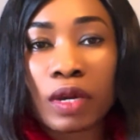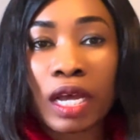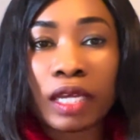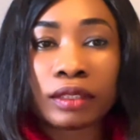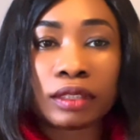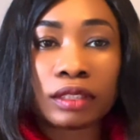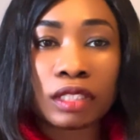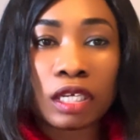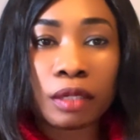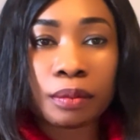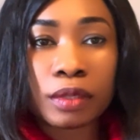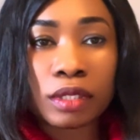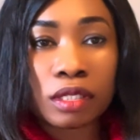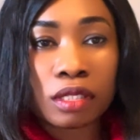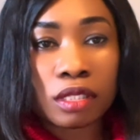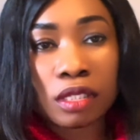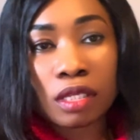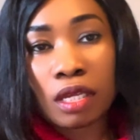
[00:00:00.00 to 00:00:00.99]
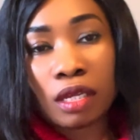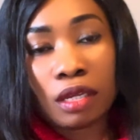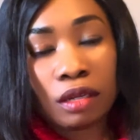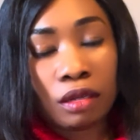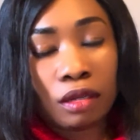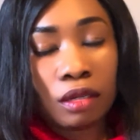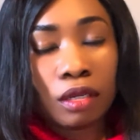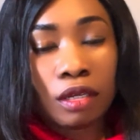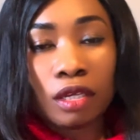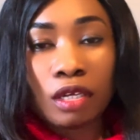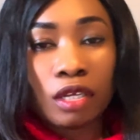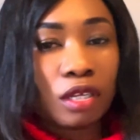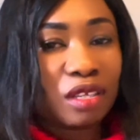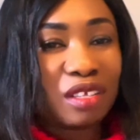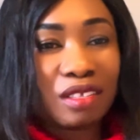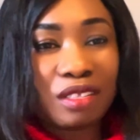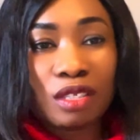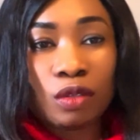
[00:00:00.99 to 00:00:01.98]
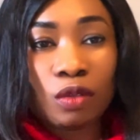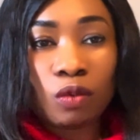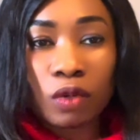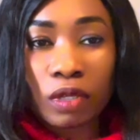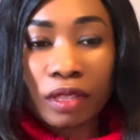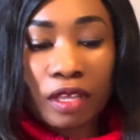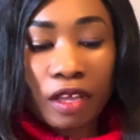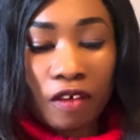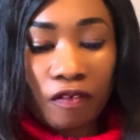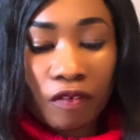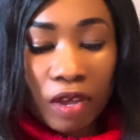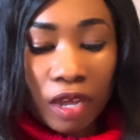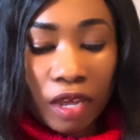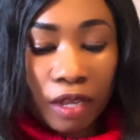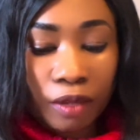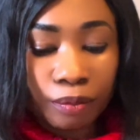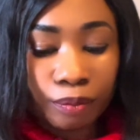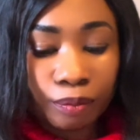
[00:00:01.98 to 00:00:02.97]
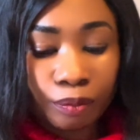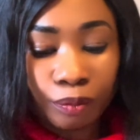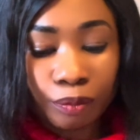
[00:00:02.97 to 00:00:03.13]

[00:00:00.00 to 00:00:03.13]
accept the whatever.